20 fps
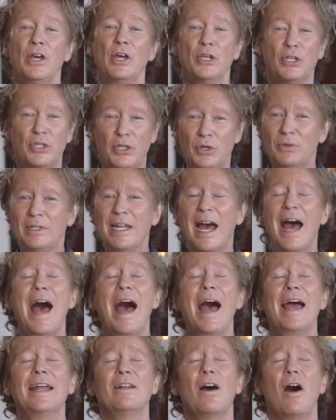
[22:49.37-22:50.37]
You
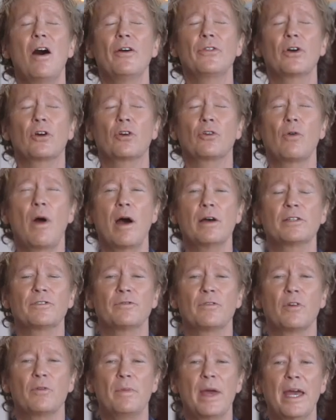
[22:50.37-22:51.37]
died on the cross
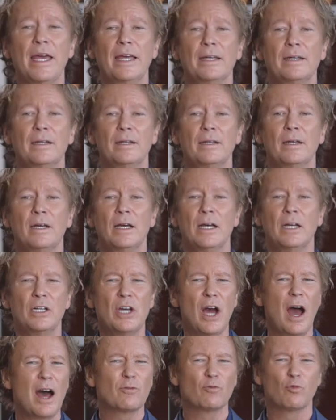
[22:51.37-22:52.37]
for me.
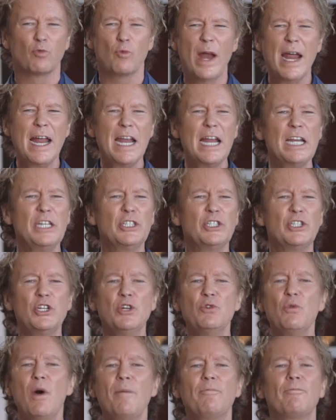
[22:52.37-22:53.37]
God raised
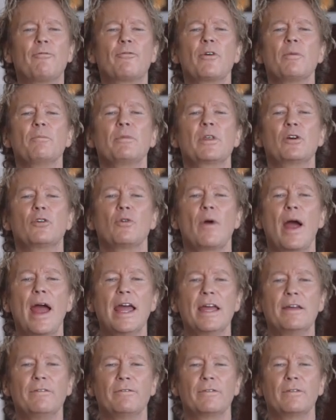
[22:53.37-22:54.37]
you up from the
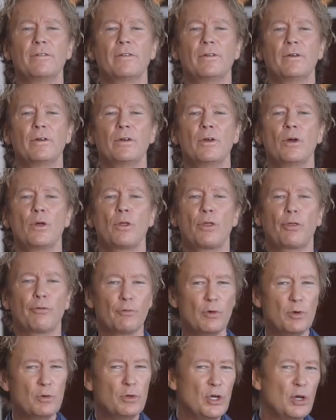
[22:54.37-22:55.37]
grave.
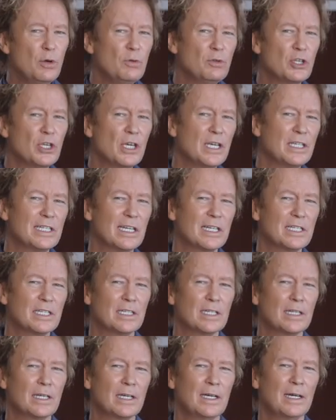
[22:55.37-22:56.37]
Through you,
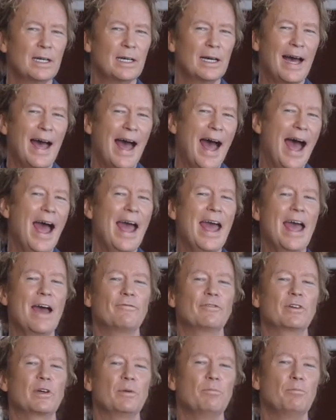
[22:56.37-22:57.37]
Jesus, I
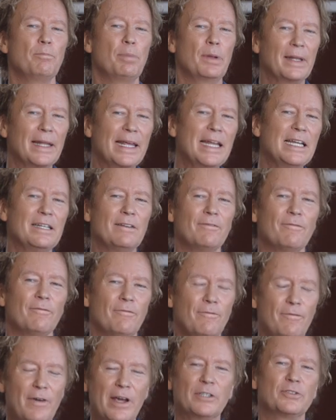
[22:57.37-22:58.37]
have complete
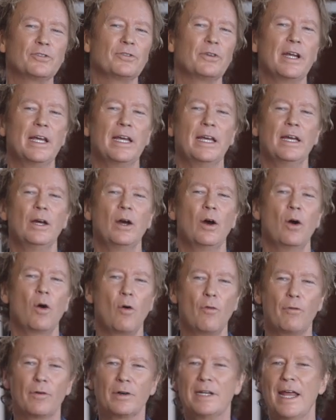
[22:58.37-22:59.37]
victory
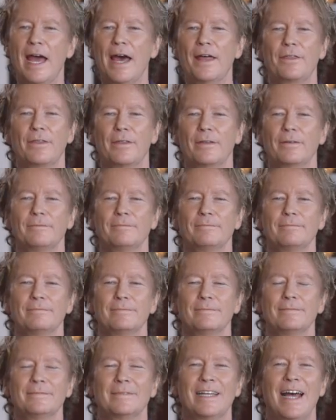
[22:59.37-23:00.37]
over death.
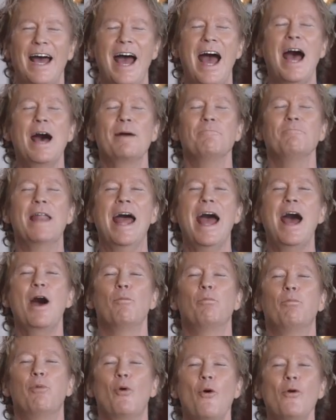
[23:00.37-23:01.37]
I'm now
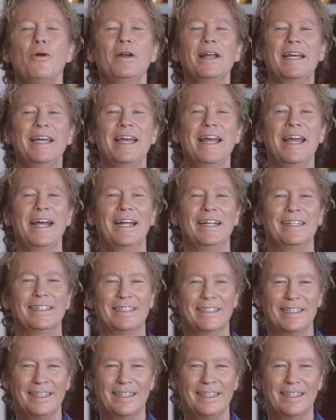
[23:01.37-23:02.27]
born again.